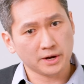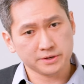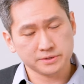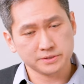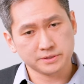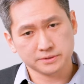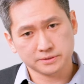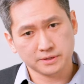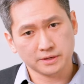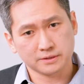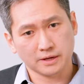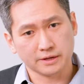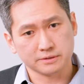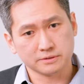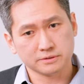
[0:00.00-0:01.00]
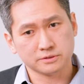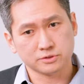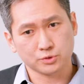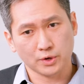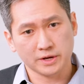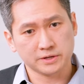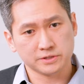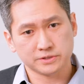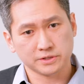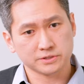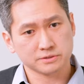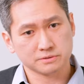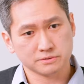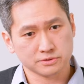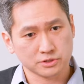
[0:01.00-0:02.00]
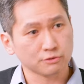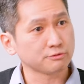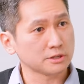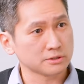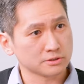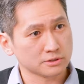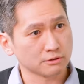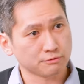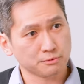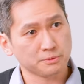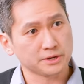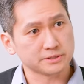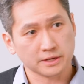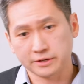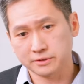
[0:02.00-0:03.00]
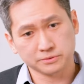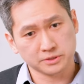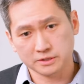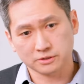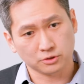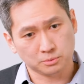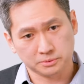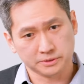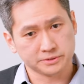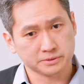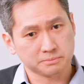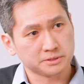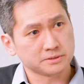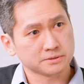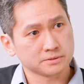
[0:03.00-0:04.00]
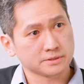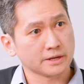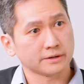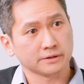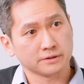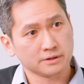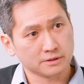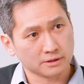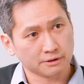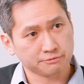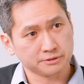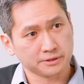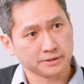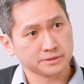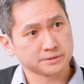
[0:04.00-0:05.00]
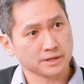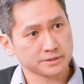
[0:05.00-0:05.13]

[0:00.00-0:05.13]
actually just say that trade is just shifting to different ways. I don't think globalism is dead at all. I feel like it's